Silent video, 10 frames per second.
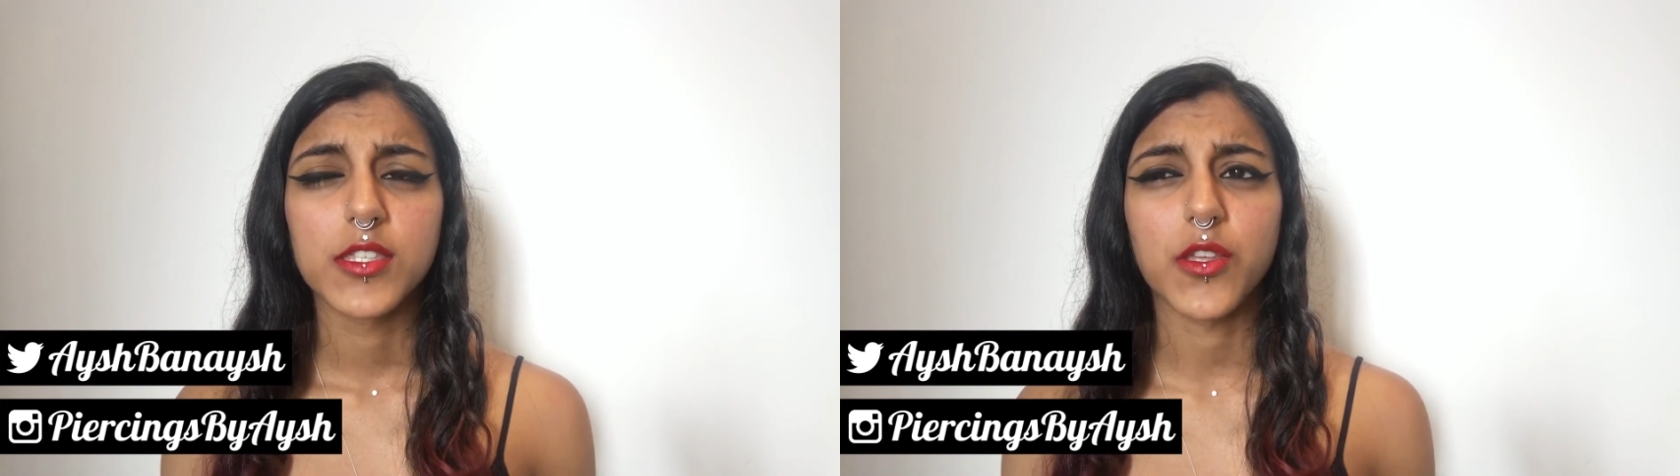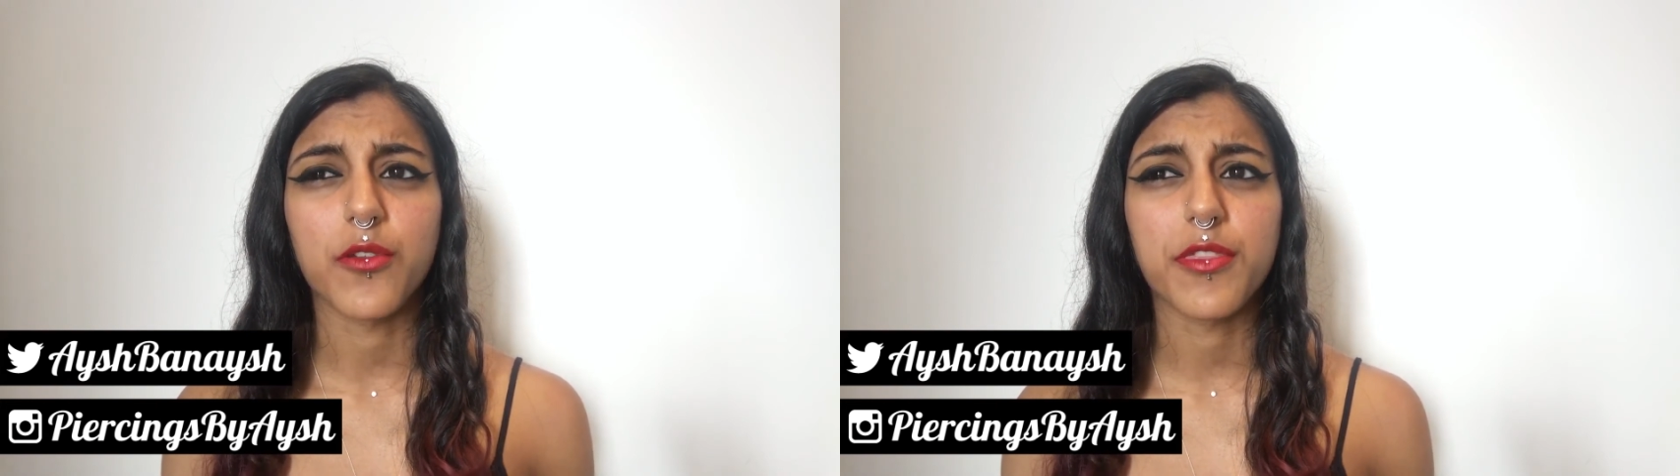
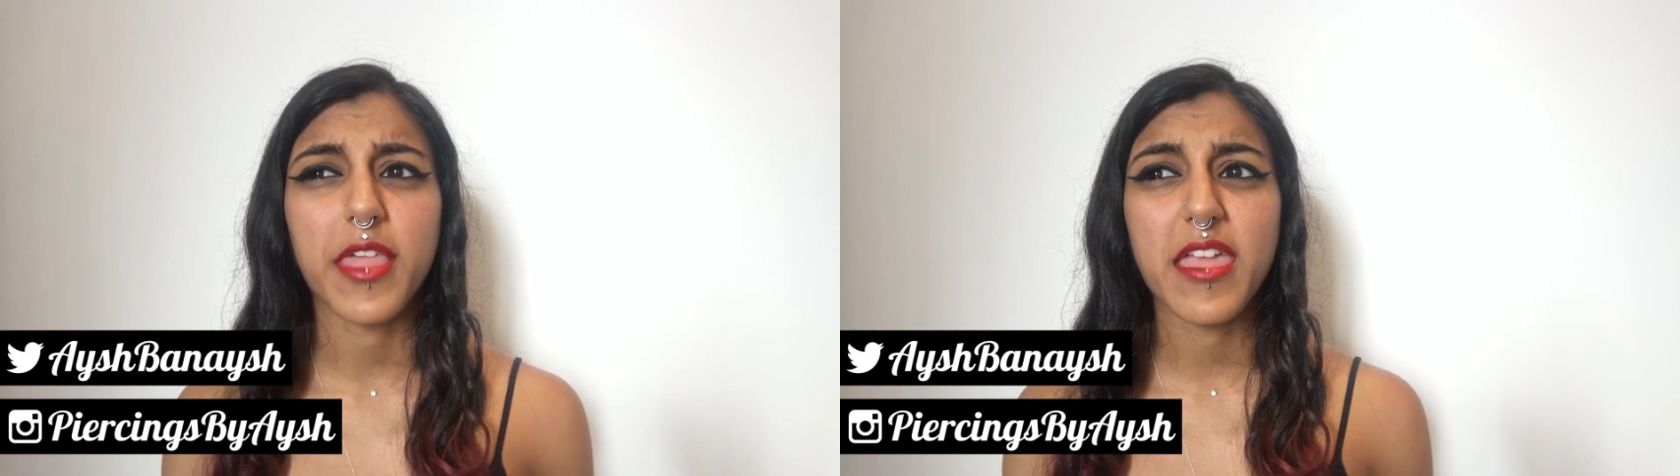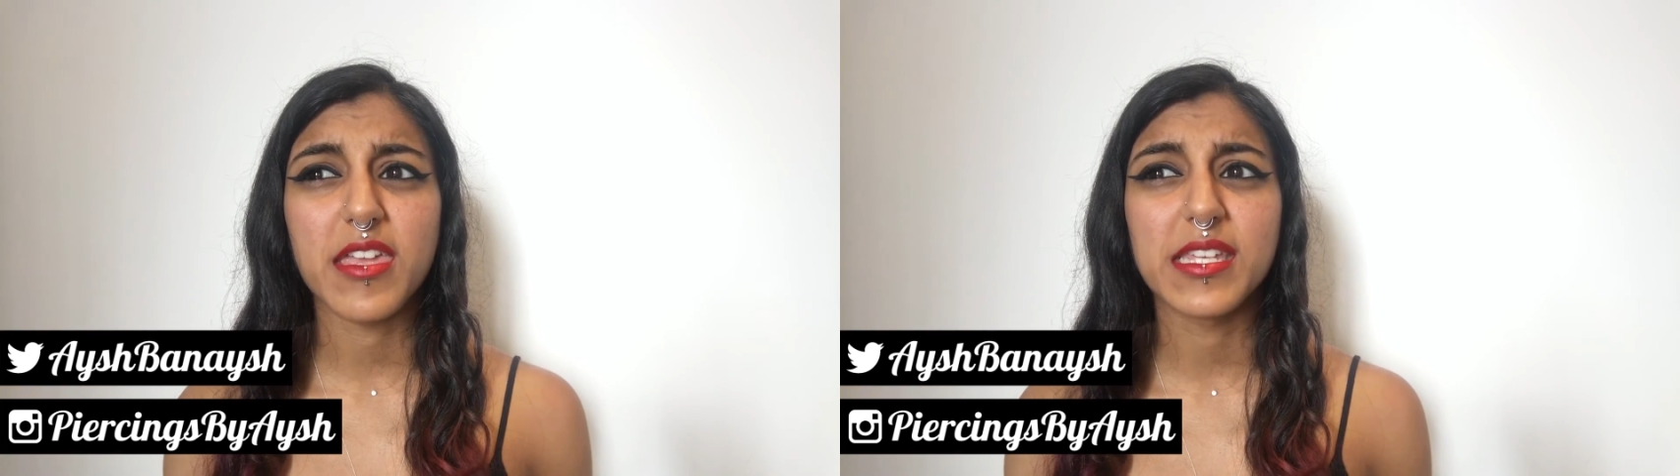So
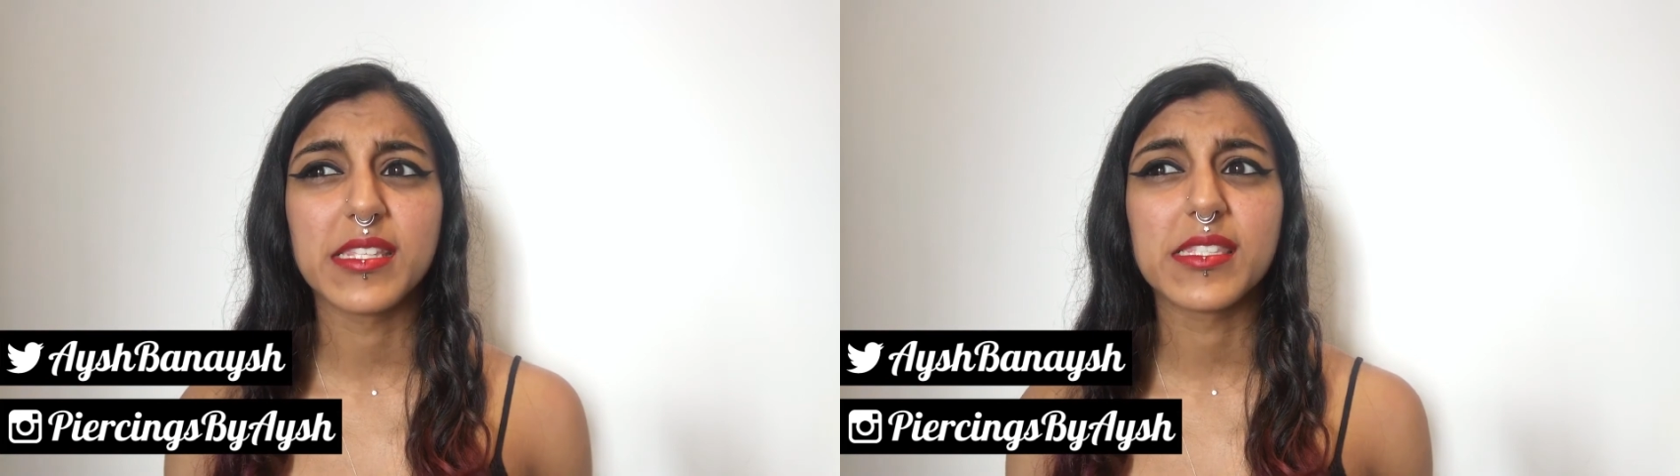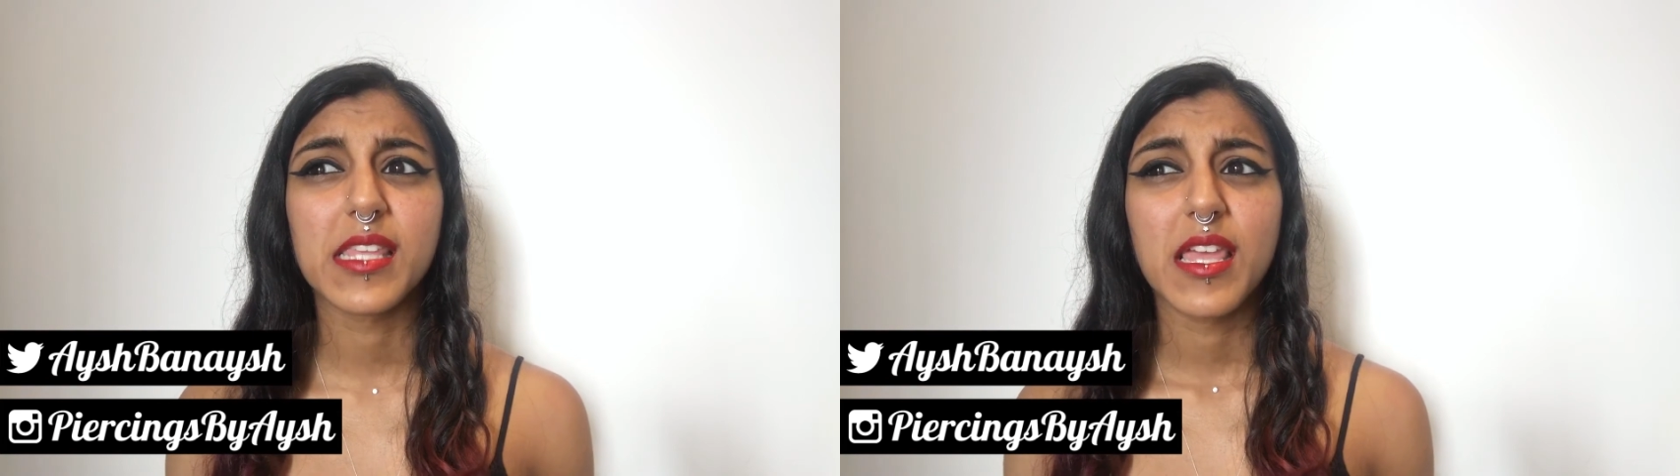there
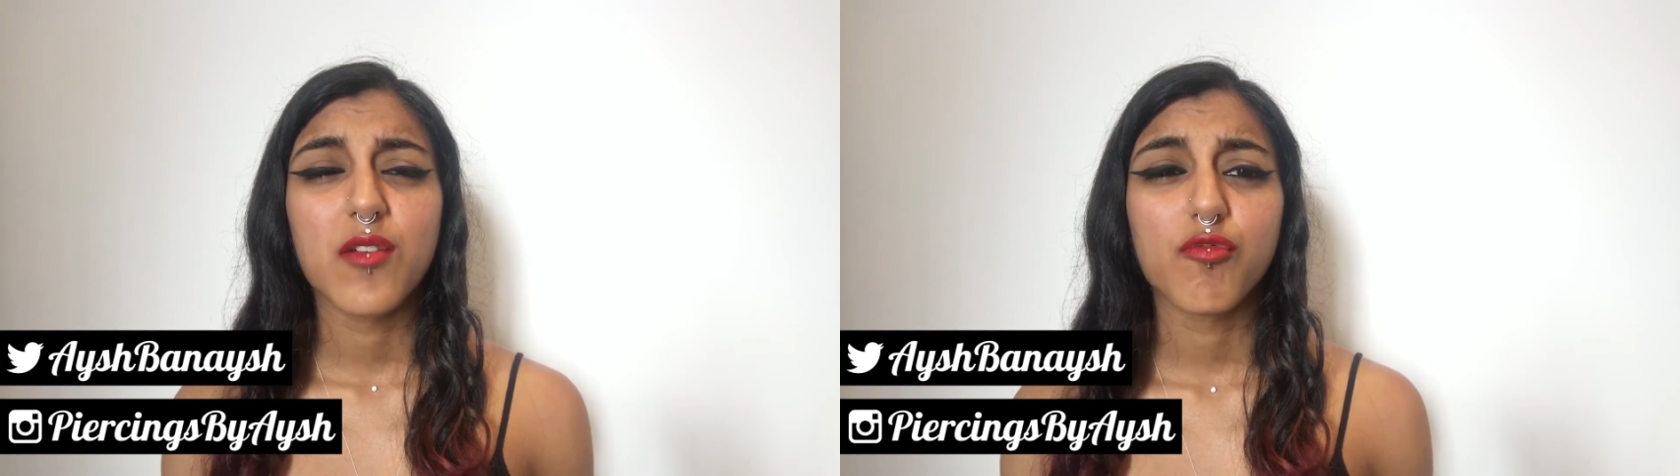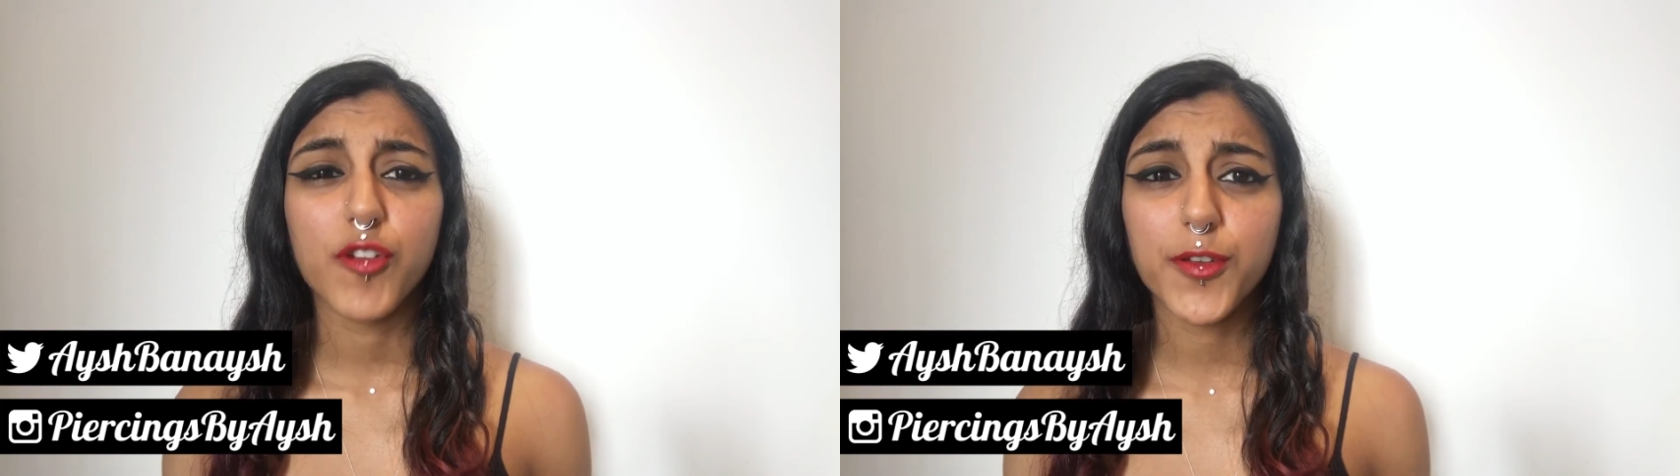is
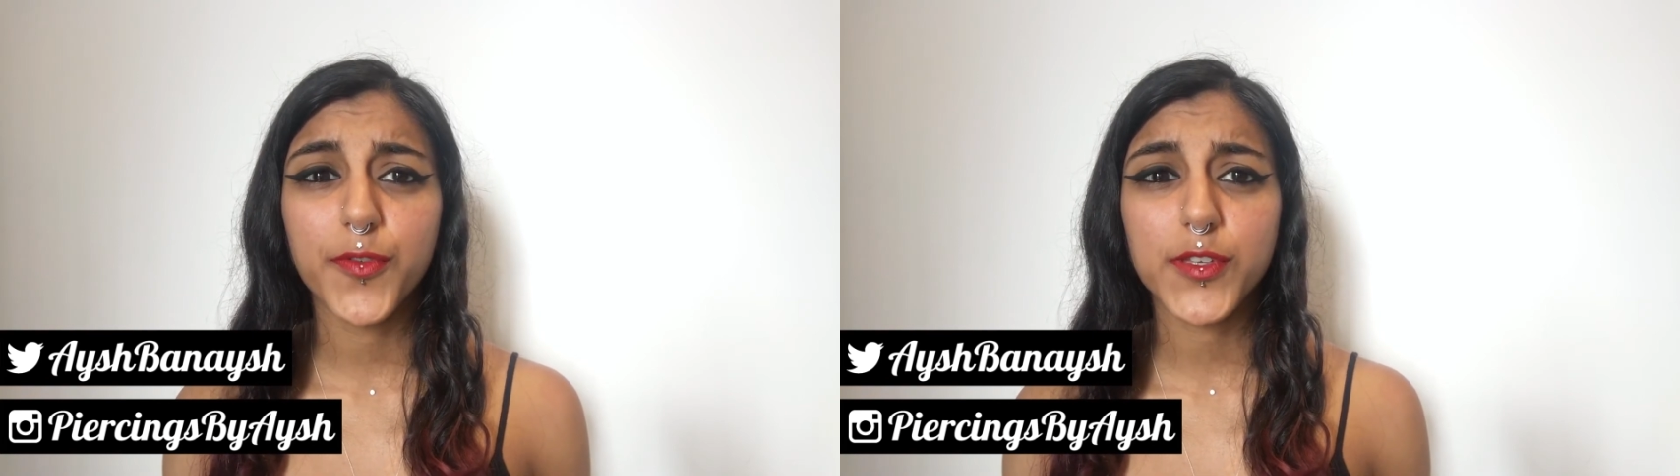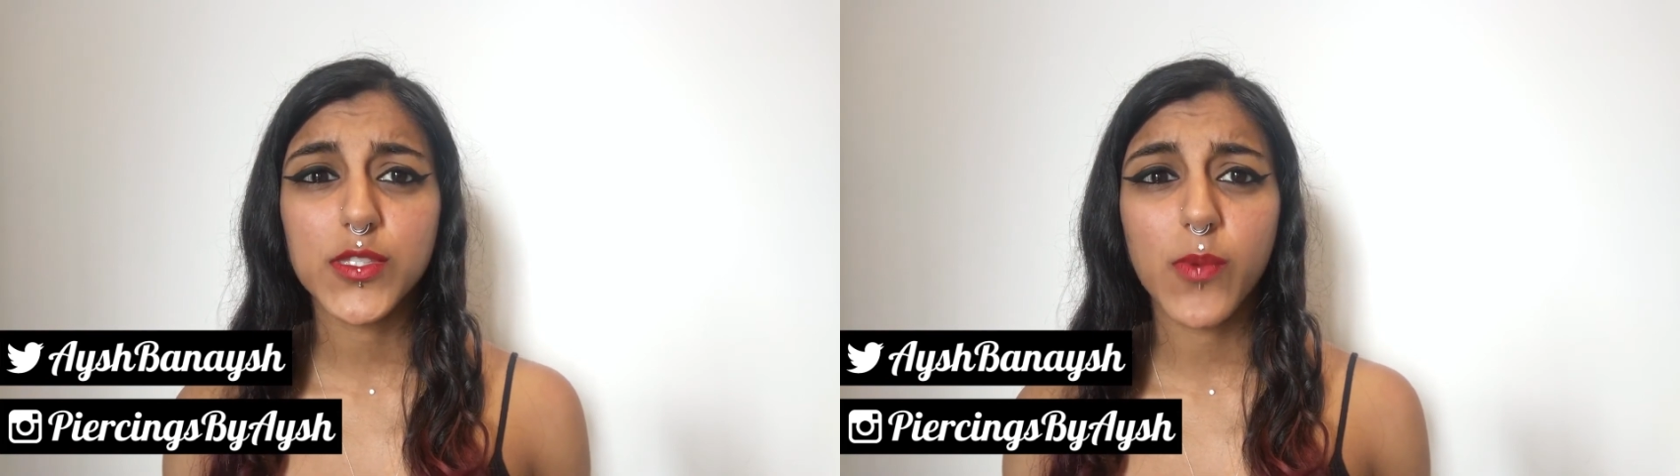
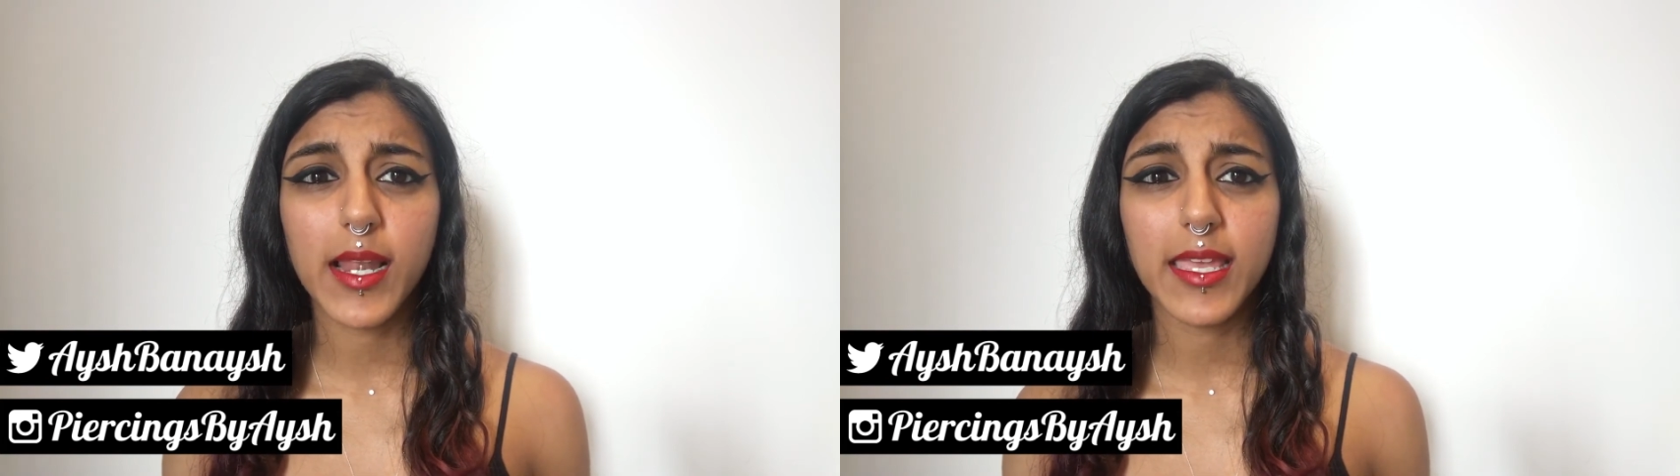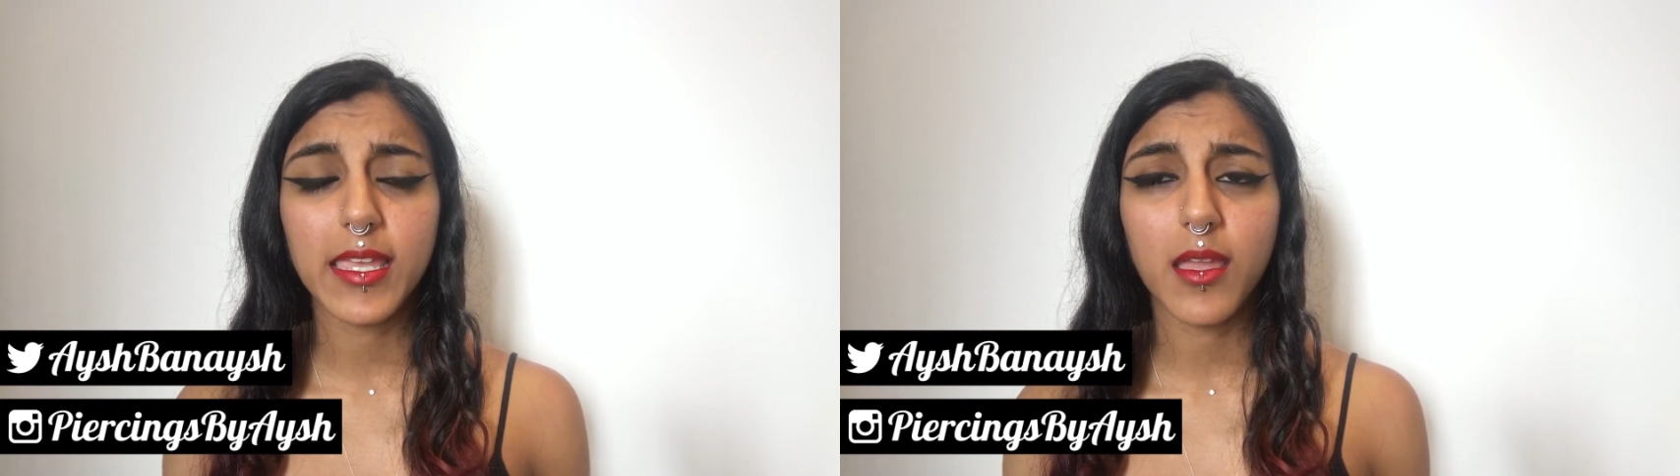room for
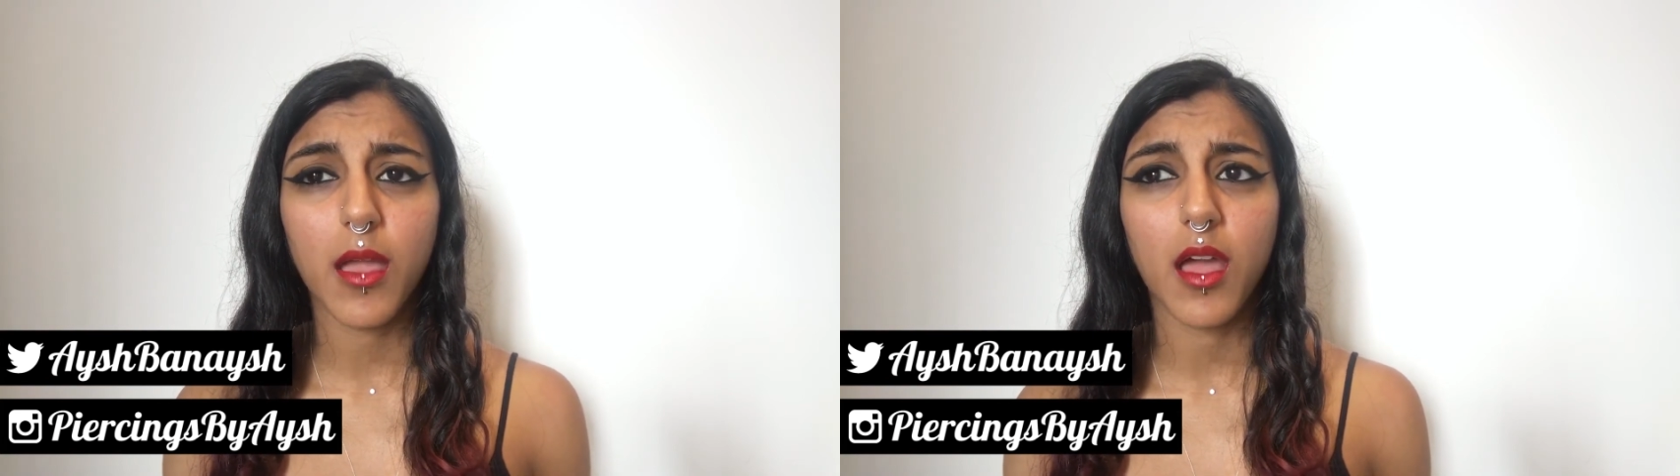swelling.